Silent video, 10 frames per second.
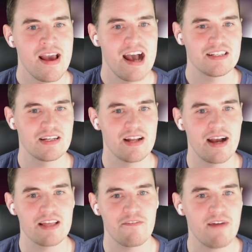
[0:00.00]
as a
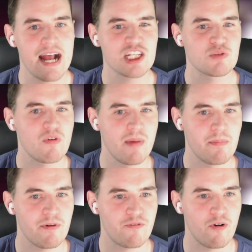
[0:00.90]
night that fans will
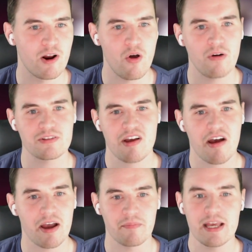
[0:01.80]
remember for a long time."